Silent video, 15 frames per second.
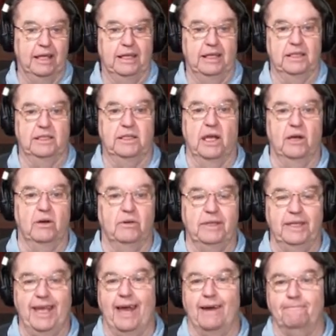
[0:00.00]
So
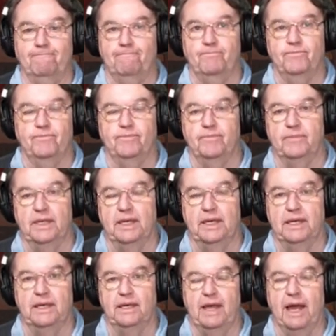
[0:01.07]
yeah,
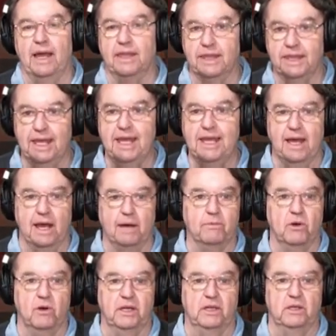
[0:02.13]
I think I'm
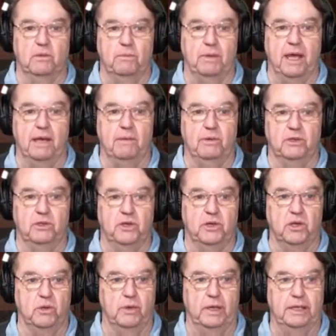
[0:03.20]
going to be able to
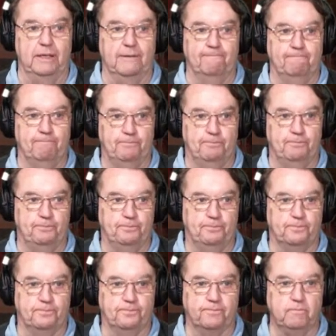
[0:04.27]
do it,
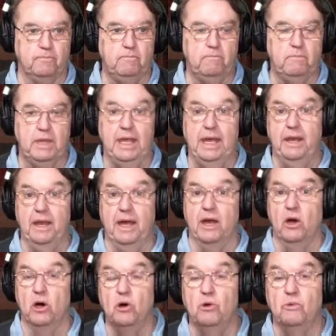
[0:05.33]
and I
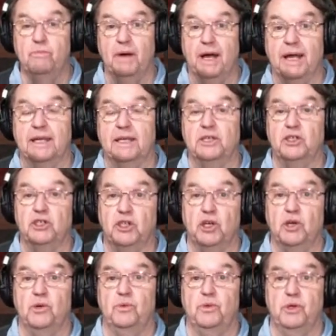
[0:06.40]
hope I can
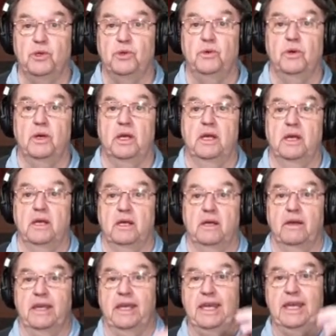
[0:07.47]
show you
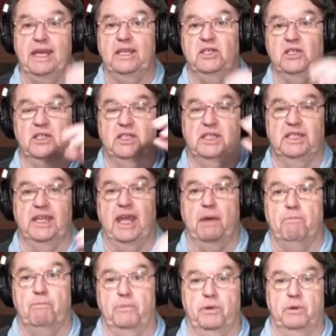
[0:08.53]
each step
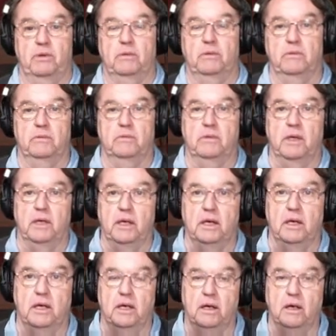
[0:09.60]

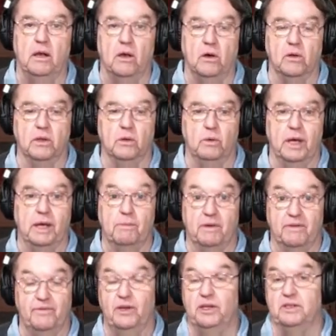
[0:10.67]
along the way.
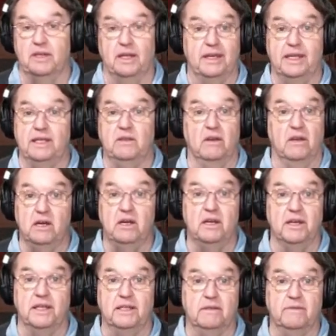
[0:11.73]
But first I need to
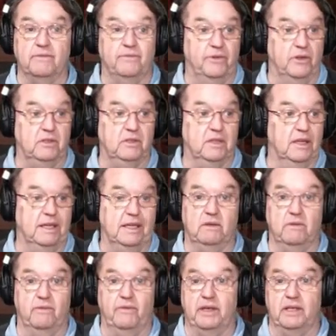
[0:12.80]
learn it. First I need
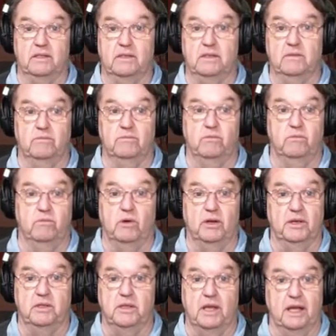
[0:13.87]
to fix
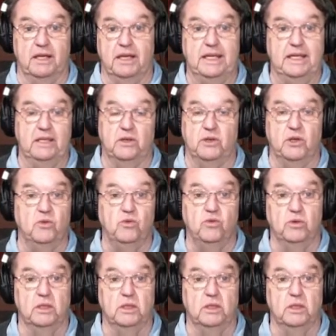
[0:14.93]
what I need to do.